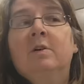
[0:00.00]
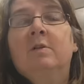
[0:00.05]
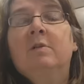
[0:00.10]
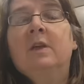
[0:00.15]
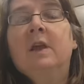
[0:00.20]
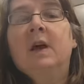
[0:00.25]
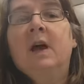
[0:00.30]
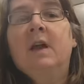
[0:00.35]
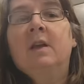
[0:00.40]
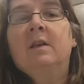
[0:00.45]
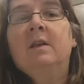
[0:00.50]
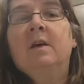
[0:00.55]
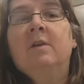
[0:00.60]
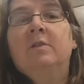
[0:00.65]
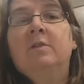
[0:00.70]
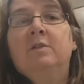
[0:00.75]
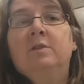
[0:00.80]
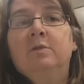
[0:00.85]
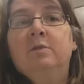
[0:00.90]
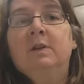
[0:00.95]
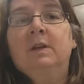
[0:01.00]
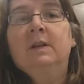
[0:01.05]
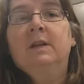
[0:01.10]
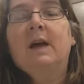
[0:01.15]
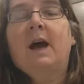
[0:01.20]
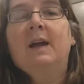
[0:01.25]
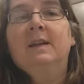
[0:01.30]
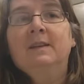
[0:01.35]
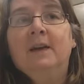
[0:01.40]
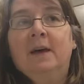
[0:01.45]
they had another unit
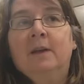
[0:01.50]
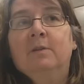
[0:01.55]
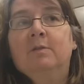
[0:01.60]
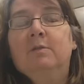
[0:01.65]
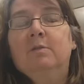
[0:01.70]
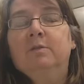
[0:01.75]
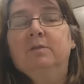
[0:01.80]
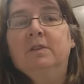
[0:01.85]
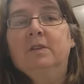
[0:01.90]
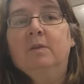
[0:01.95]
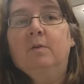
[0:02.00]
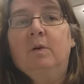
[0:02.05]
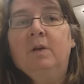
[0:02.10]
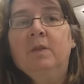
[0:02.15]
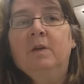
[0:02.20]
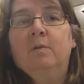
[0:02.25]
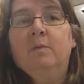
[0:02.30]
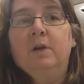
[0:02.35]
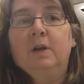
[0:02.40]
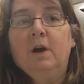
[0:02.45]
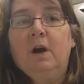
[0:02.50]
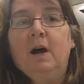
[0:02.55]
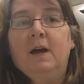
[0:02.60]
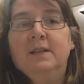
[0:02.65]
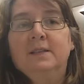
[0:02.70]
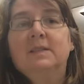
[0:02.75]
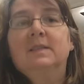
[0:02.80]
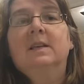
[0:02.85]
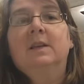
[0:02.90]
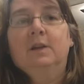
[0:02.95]
identical to the one that we
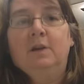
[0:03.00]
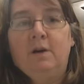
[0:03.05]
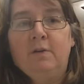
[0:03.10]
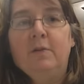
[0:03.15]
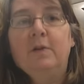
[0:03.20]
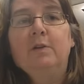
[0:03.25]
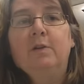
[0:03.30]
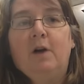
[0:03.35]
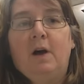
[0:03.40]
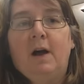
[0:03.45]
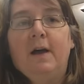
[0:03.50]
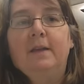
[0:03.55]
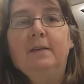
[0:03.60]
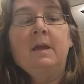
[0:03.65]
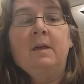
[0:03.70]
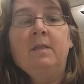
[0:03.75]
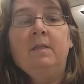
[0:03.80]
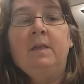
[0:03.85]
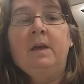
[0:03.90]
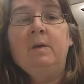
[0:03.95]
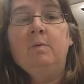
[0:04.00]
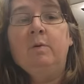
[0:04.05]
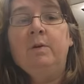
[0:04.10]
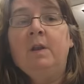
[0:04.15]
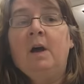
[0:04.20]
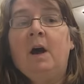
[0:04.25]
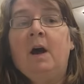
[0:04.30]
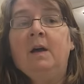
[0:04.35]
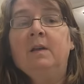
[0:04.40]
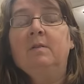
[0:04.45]
got sitting on their lot. They
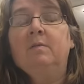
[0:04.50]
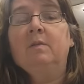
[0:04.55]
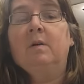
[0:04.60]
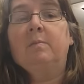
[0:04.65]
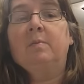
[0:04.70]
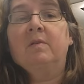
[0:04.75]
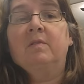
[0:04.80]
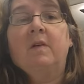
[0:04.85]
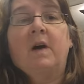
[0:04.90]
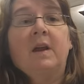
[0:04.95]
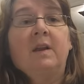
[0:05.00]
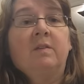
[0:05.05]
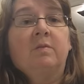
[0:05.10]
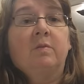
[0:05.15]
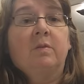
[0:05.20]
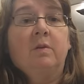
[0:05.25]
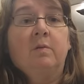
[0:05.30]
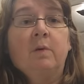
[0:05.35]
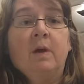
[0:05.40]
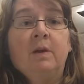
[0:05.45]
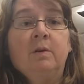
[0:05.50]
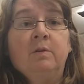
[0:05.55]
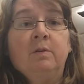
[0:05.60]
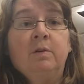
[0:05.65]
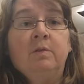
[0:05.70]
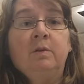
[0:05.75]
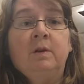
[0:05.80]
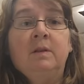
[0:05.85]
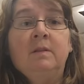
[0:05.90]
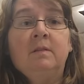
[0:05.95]
would not provide us with the rental
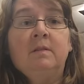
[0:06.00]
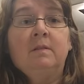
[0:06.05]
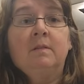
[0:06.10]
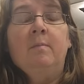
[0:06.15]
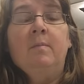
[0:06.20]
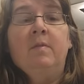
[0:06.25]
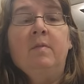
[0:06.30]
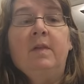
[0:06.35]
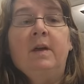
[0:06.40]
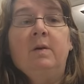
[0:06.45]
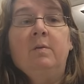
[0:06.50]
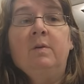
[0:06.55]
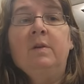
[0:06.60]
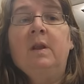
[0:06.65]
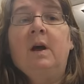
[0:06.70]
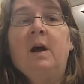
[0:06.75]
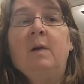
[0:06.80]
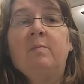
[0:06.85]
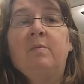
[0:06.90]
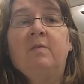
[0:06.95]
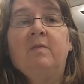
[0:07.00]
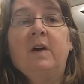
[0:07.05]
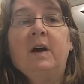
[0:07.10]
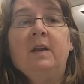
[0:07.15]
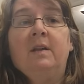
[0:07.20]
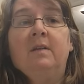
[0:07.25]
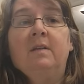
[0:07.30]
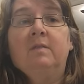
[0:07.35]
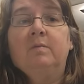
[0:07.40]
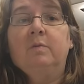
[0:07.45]
units. They would not
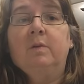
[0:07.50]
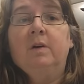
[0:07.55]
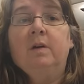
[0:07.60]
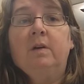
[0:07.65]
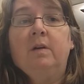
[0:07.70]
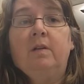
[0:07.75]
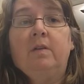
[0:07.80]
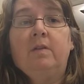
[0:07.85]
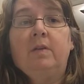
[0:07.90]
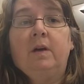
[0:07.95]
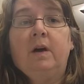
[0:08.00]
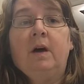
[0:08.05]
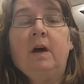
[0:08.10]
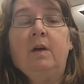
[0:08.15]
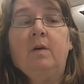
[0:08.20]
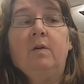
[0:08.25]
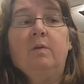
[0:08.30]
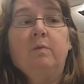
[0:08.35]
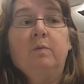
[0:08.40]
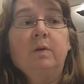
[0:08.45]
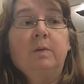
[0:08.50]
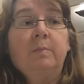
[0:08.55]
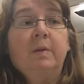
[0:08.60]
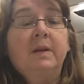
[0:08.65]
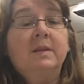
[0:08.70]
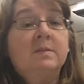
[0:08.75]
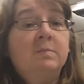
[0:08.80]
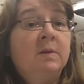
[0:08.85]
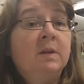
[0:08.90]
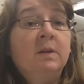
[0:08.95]
provide us with uh,
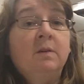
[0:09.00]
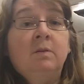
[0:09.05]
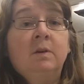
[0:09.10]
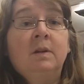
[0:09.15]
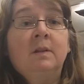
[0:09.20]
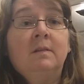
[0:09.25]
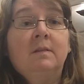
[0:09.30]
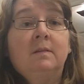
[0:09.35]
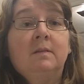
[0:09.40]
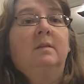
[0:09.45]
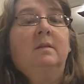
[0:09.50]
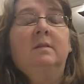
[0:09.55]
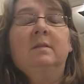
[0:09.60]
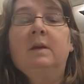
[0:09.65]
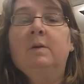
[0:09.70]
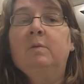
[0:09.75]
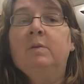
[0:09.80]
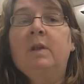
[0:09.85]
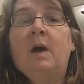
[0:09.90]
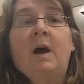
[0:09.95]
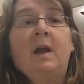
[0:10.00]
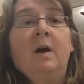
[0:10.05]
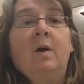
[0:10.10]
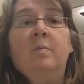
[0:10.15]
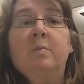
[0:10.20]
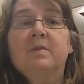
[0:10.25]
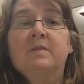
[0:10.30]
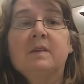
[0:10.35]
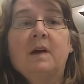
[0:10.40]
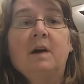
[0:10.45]
replacement units. They would not
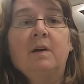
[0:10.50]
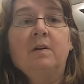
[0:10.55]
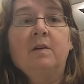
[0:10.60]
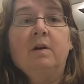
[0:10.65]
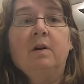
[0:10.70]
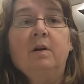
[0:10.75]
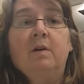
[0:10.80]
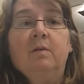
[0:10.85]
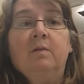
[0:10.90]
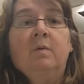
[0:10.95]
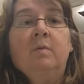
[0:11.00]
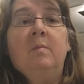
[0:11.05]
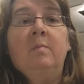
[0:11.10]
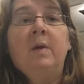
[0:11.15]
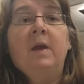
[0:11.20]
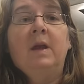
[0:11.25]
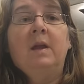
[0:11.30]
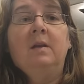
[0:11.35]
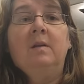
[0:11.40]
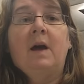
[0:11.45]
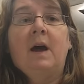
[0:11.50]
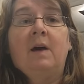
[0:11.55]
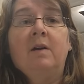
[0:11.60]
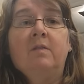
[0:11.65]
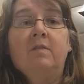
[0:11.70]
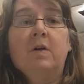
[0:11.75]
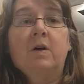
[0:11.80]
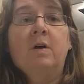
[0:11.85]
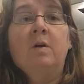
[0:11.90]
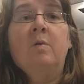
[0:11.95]
help us out at all. We paid
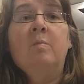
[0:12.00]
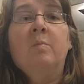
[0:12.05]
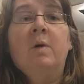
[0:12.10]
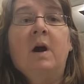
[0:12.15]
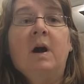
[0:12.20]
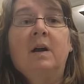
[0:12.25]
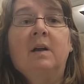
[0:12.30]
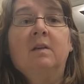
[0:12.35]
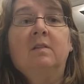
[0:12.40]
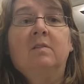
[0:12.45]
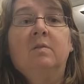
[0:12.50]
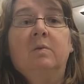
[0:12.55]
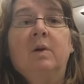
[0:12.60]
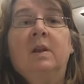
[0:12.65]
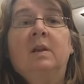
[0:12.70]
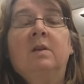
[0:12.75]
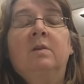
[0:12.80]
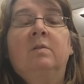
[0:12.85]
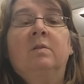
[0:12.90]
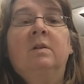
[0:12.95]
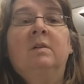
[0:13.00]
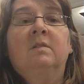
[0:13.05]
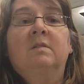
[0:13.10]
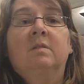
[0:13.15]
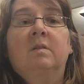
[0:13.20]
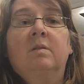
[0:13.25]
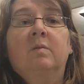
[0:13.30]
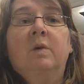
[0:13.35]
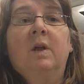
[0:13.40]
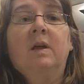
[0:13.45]
out of our own pockets to rent a unit
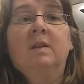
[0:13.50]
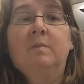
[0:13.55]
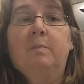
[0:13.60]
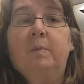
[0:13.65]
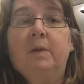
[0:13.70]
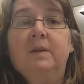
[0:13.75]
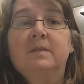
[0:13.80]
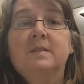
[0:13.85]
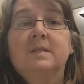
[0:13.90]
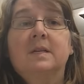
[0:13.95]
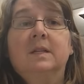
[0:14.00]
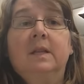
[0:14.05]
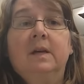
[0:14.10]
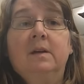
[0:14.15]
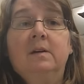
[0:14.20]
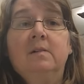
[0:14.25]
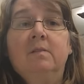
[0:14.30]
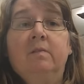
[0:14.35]
so that we had a place to live.